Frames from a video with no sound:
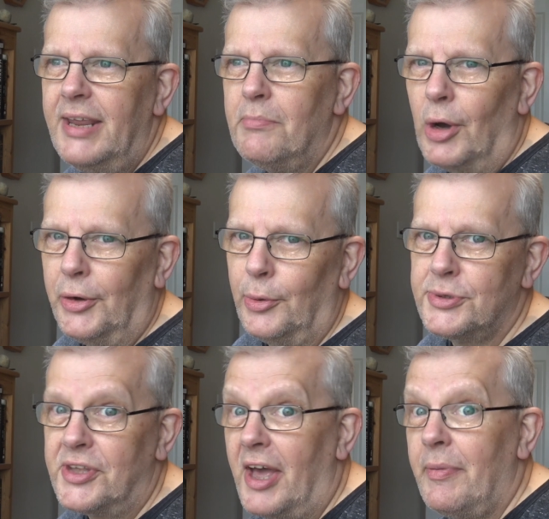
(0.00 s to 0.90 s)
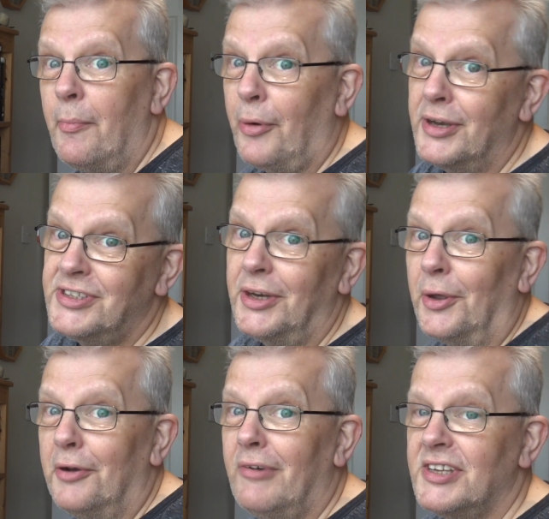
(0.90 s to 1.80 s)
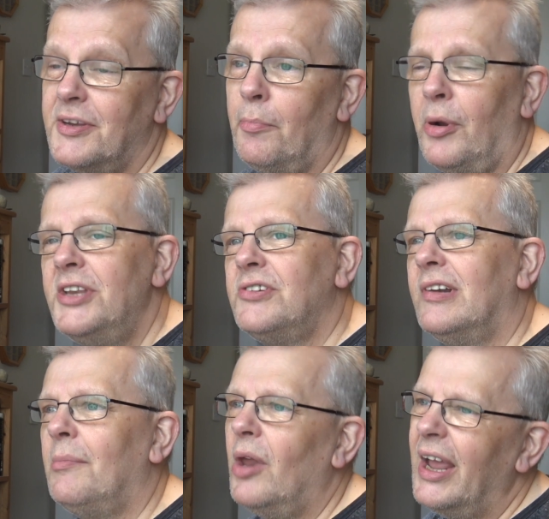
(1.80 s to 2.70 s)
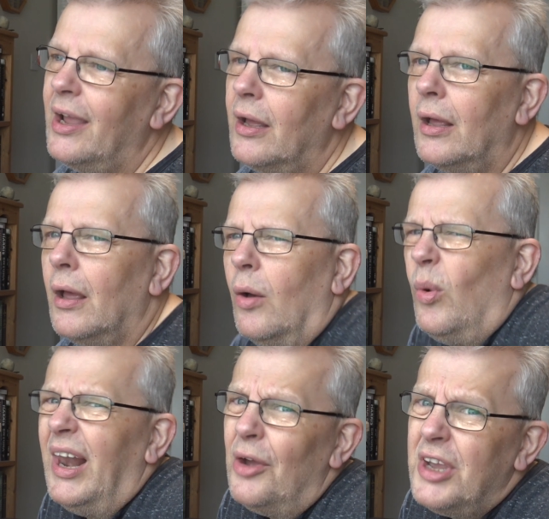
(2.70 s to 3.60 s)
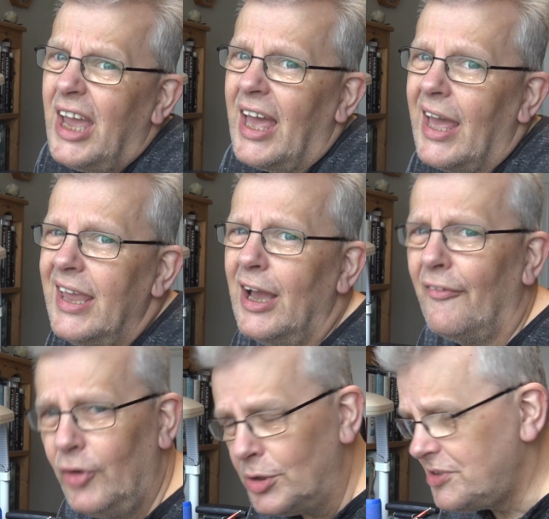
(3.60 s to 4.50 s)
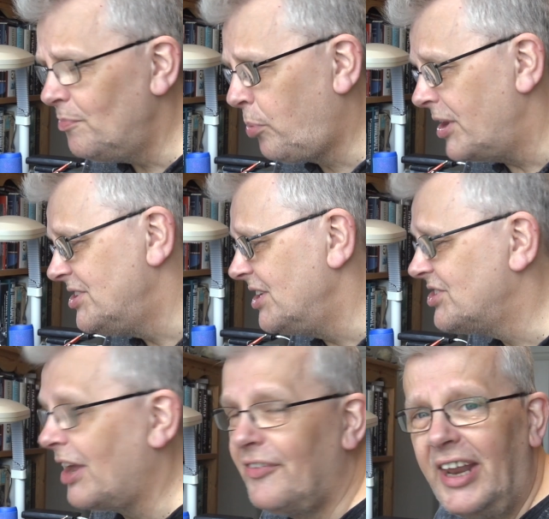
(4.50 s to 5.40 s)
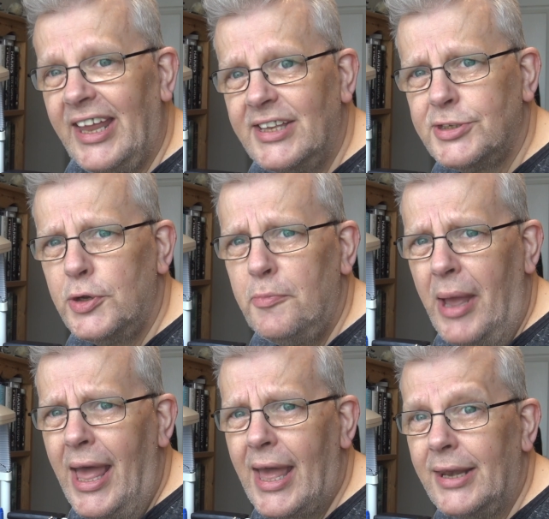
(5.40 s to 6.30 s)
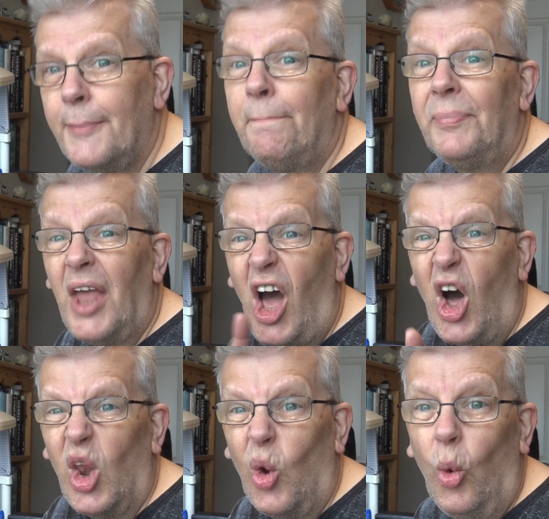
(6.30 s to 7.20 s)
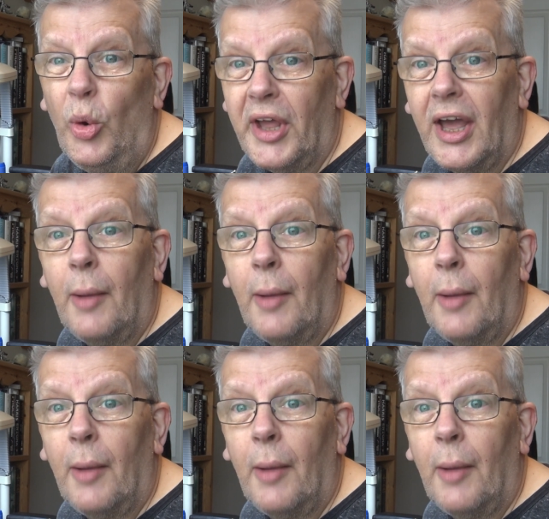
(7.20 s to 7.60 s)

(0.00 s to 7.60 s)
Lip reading: models that have been printed on a resin printer, and I'm like, well, okay, I've got some printed stuff and it ain't too bad. I'll order a